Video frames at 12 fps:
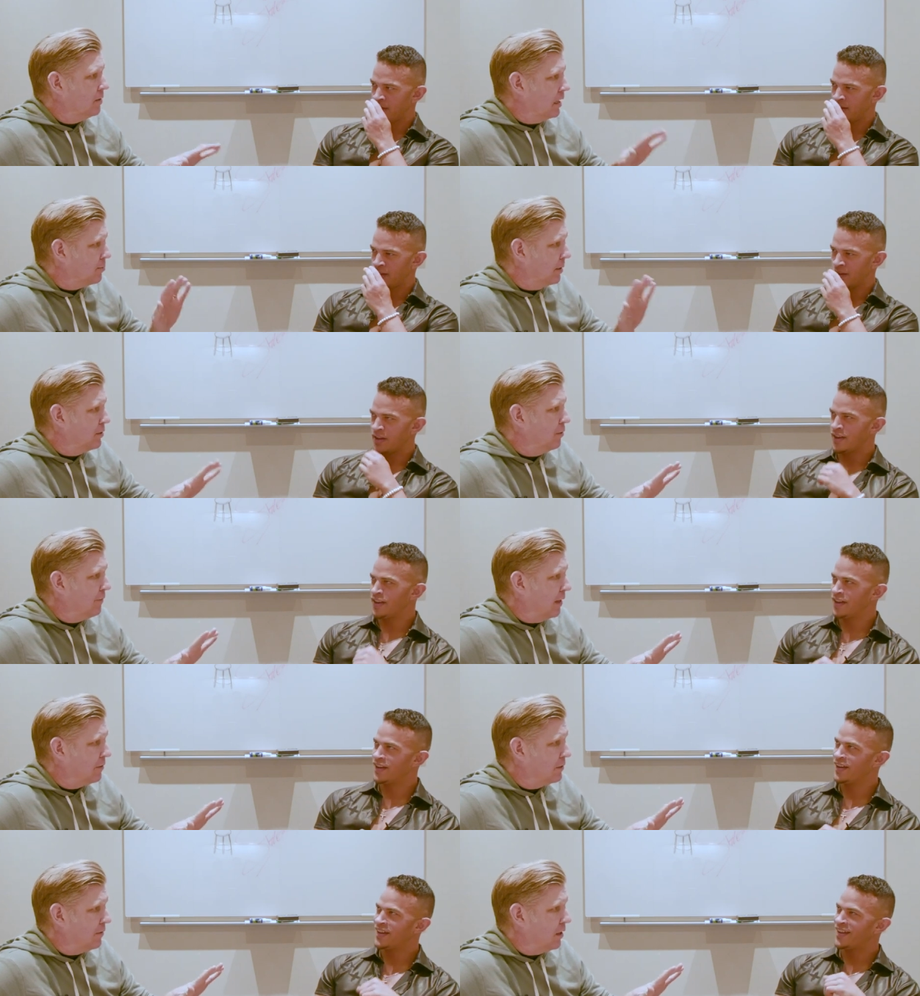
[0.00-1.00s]
Speaker 1: That's my two
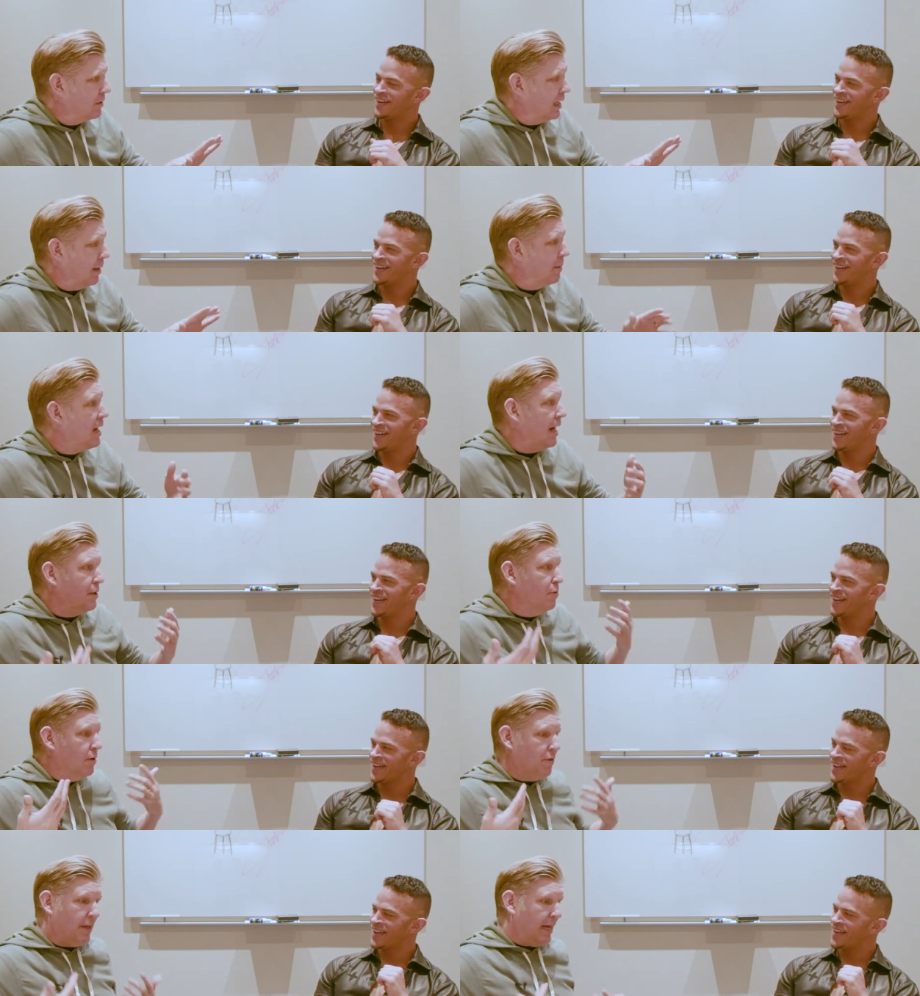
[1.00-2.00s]
favorites of all time. And
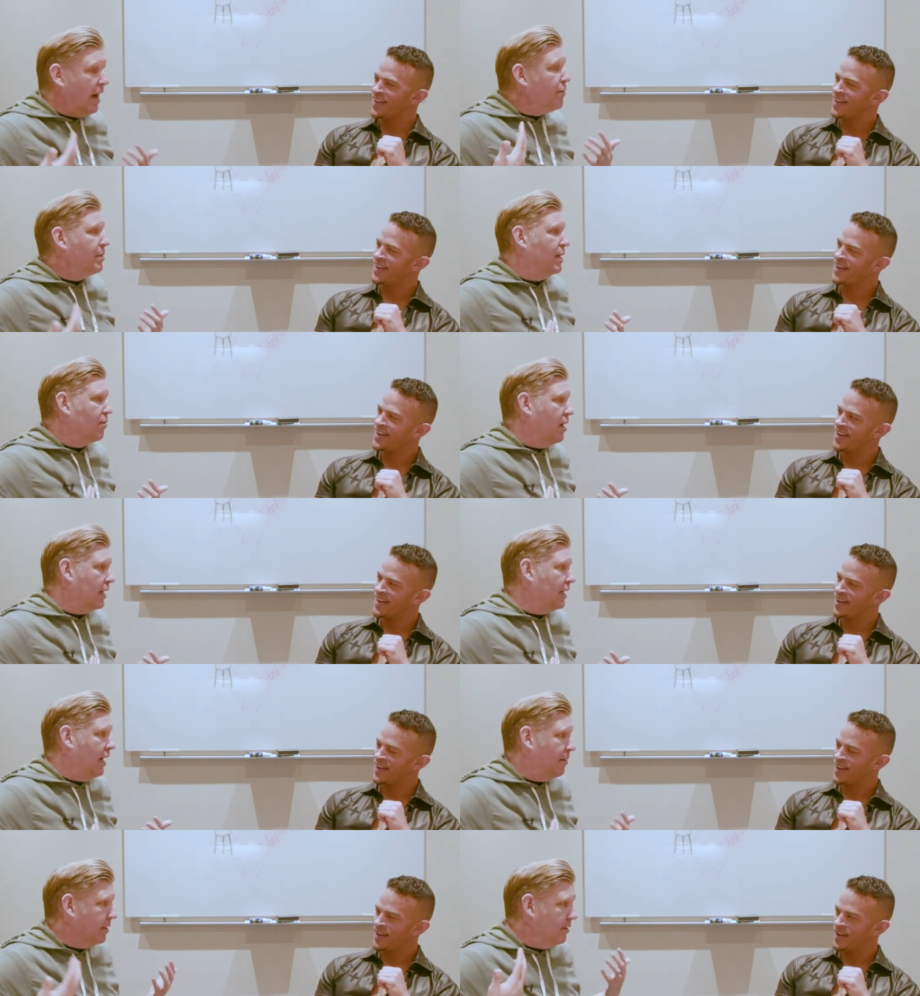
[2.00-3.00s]
you wouldn't think I would be a rock
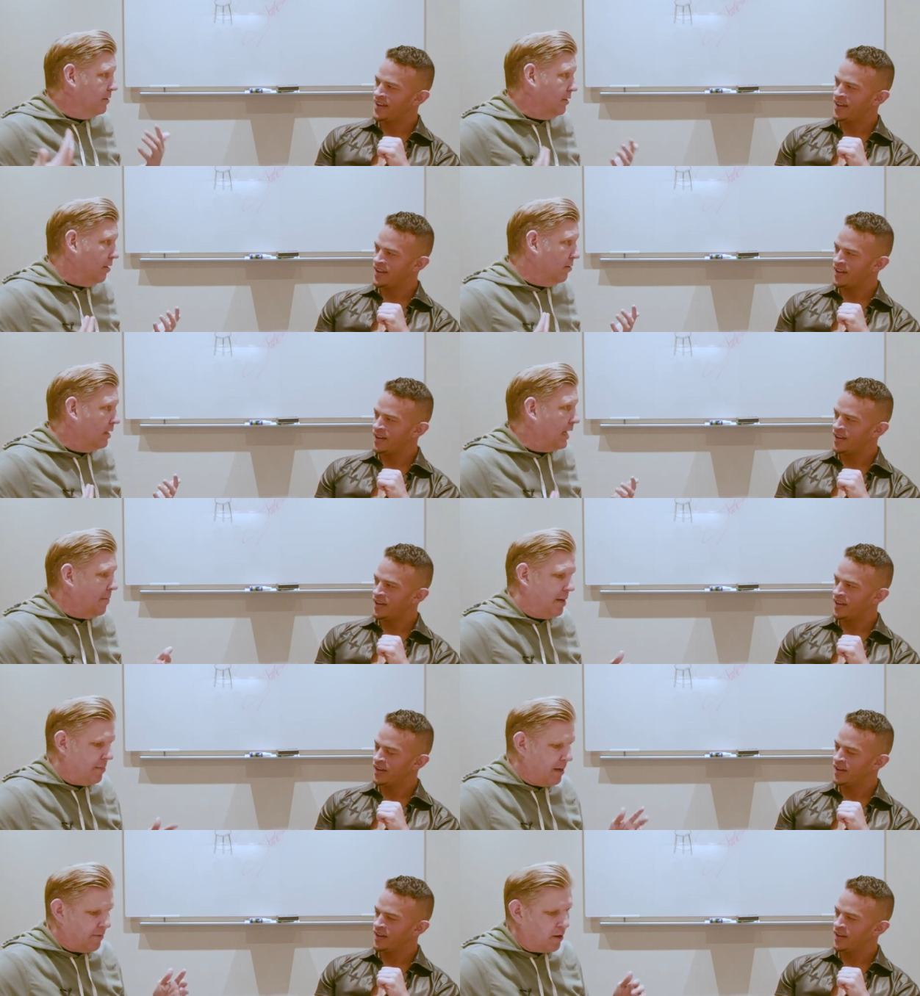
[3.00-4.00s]
guy because, you know, look at
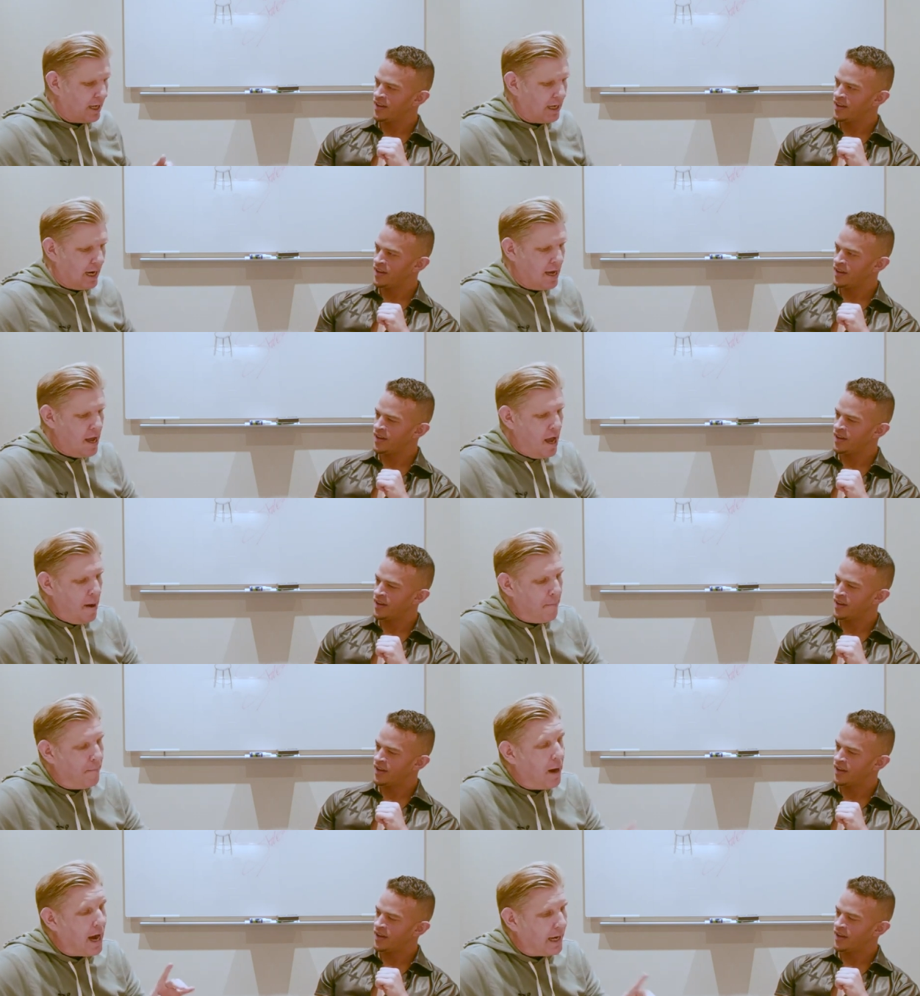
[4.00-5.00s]
me, I'm not a rock guy.
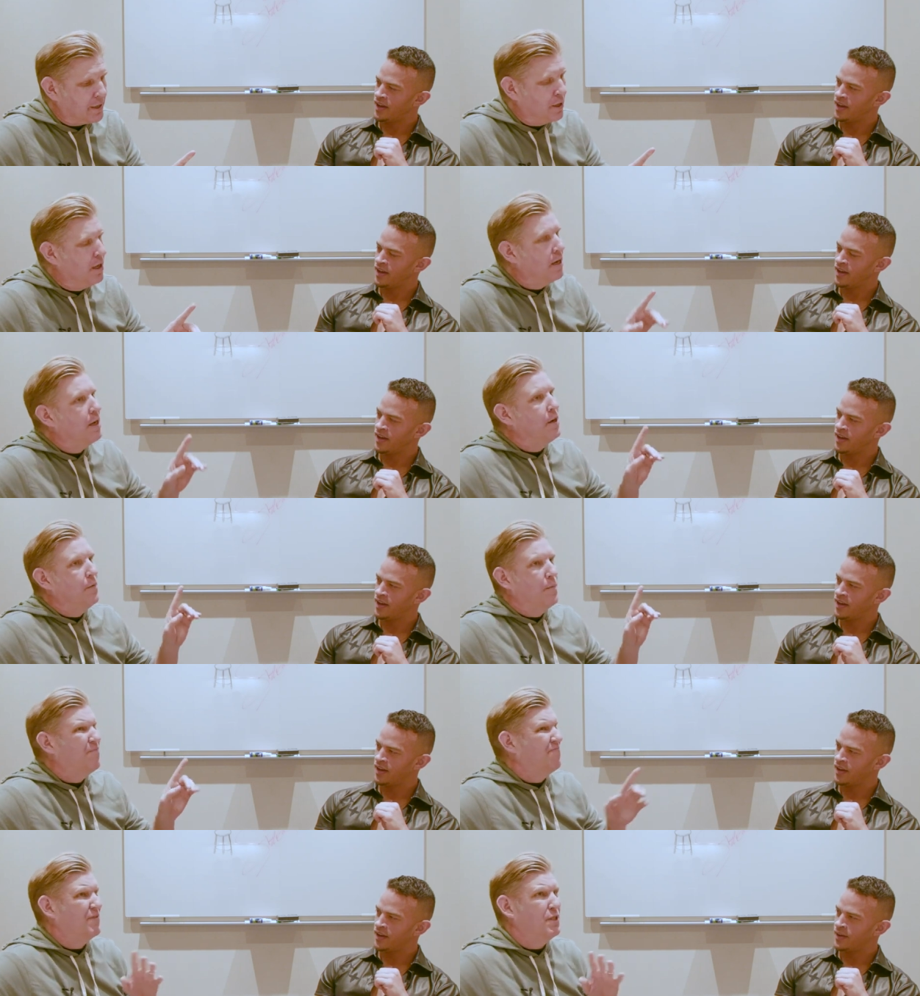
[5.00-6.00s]
But
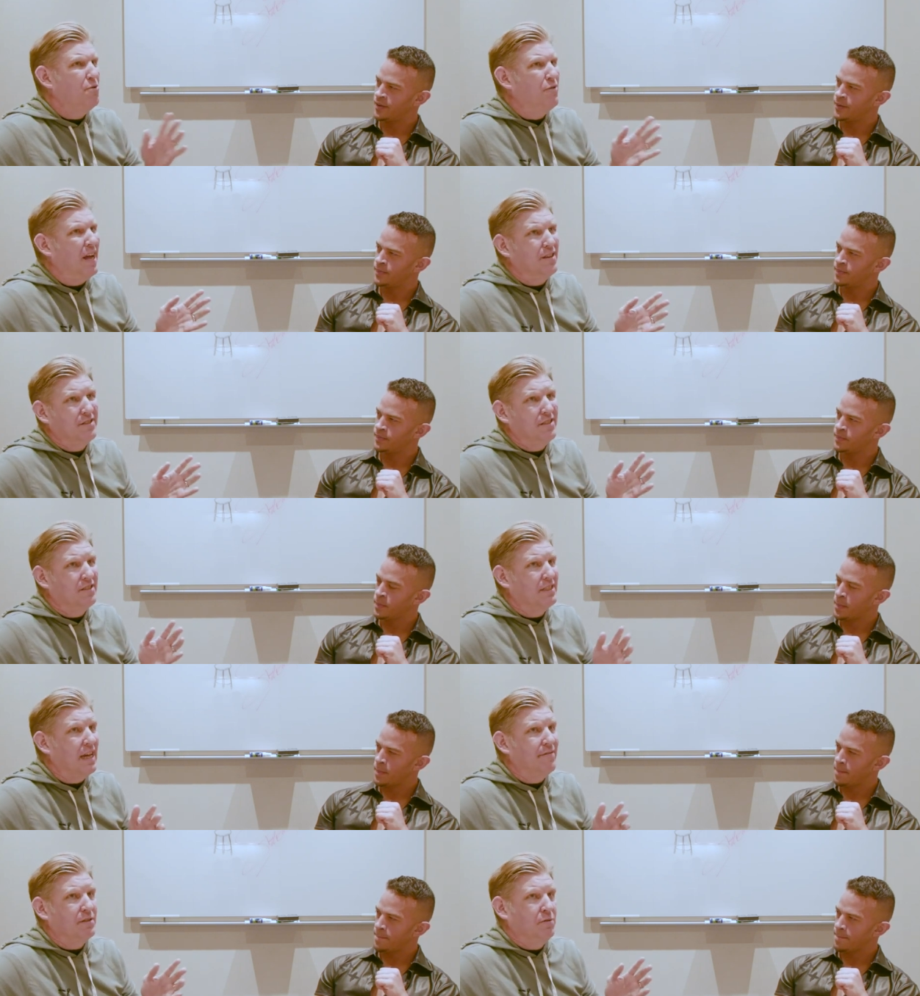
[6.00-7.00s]

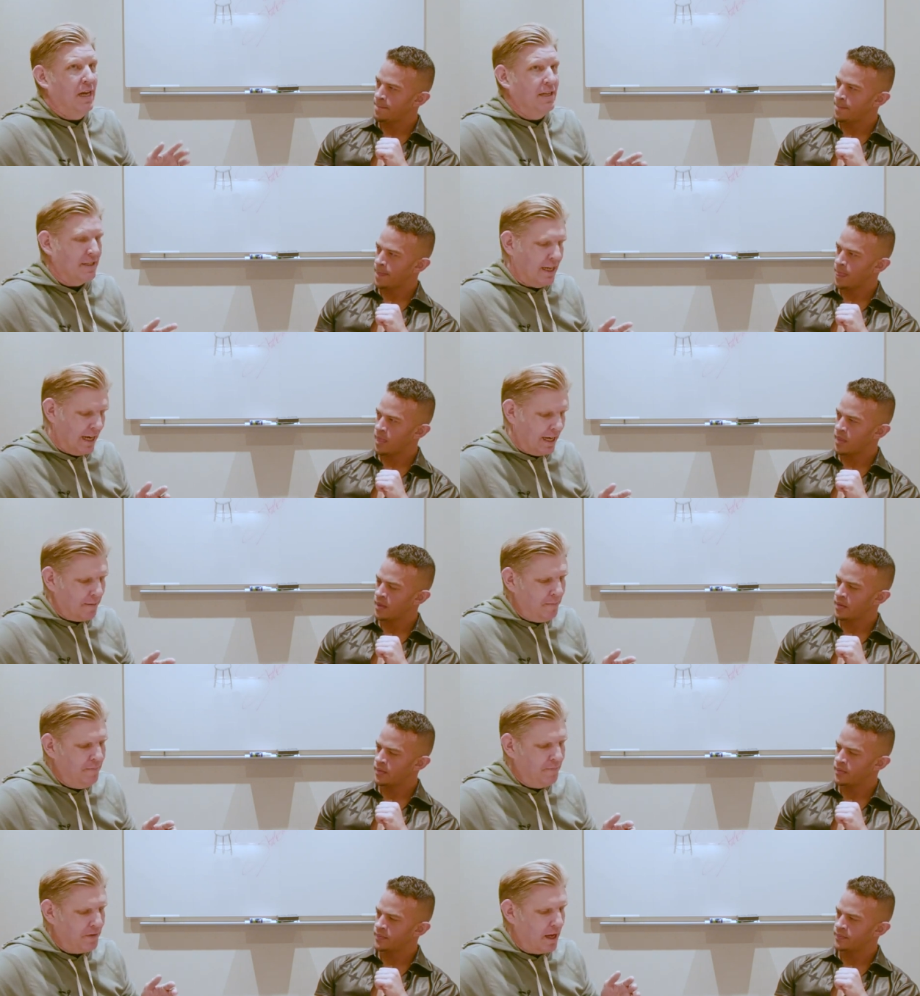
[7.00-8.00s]
2007, 2008,
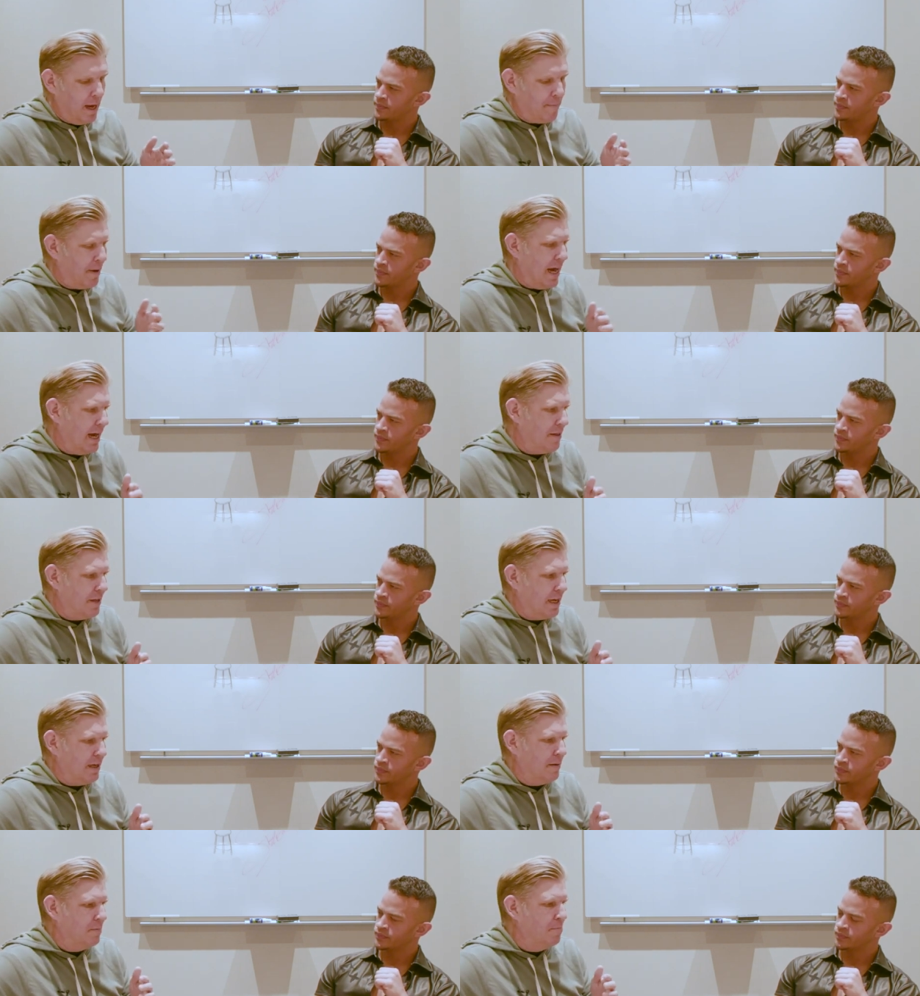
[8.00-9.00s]
I buy
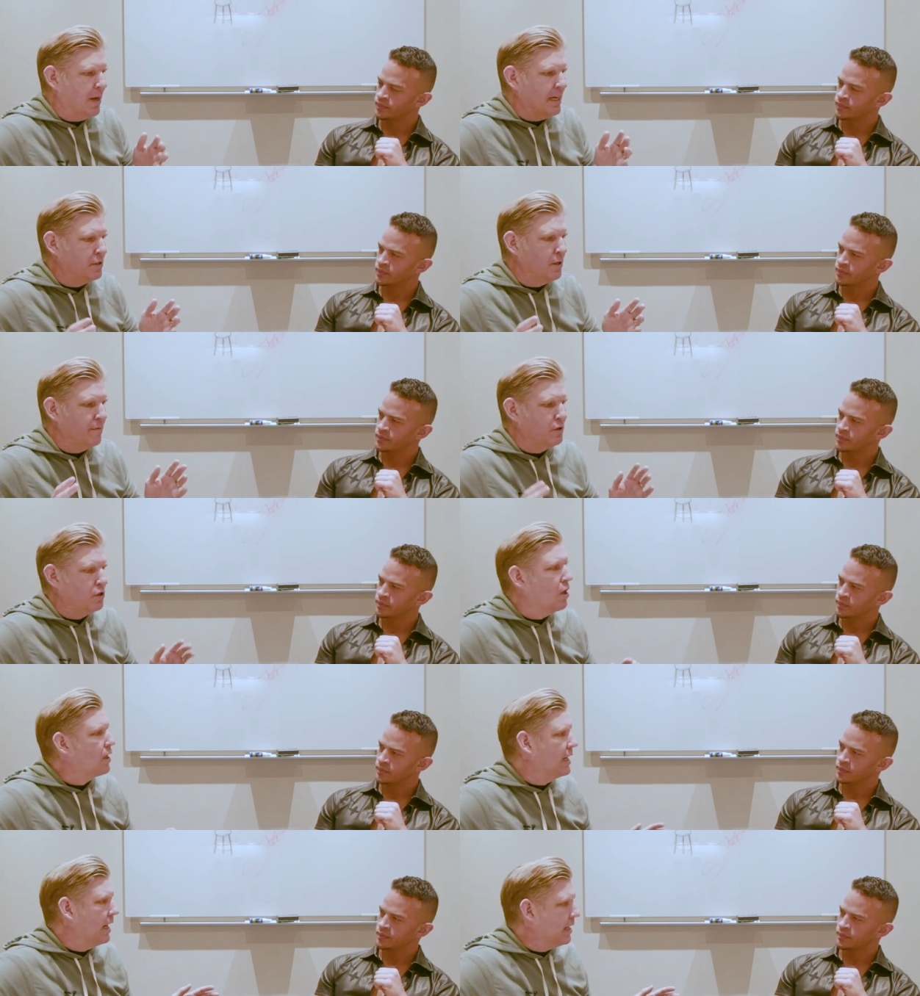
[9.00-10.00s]
the Best of
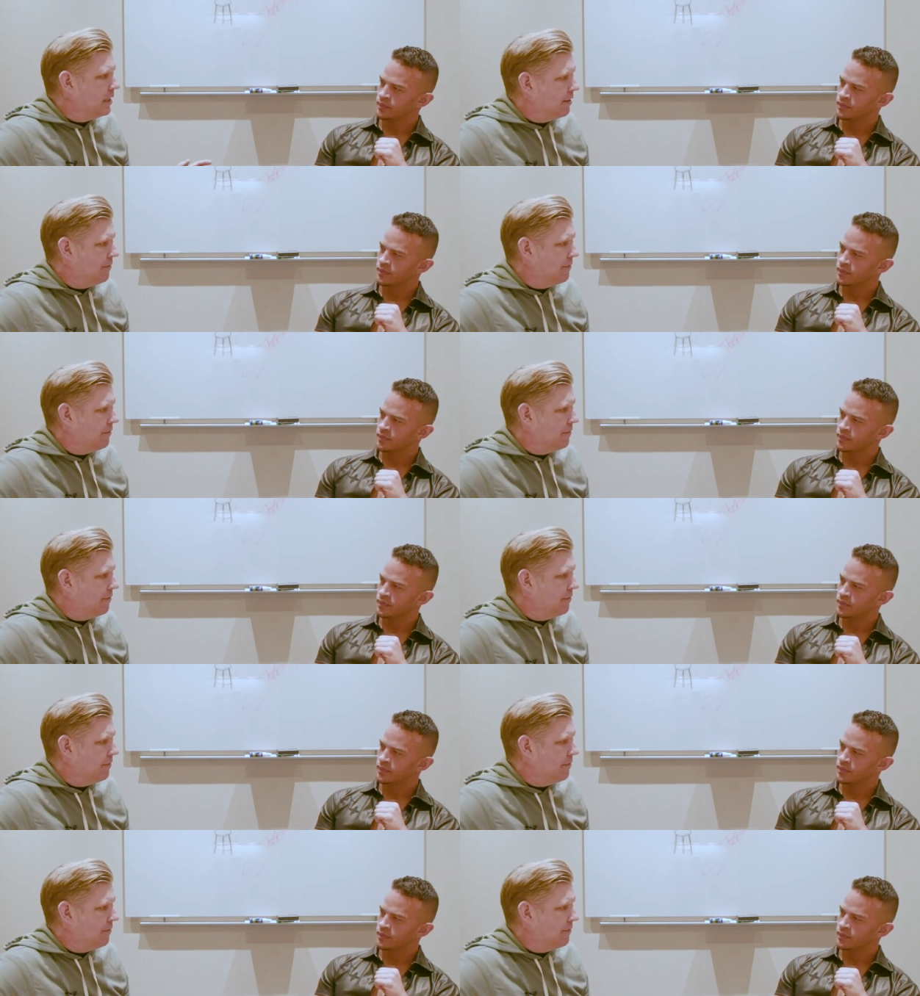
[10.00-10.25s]
Starcade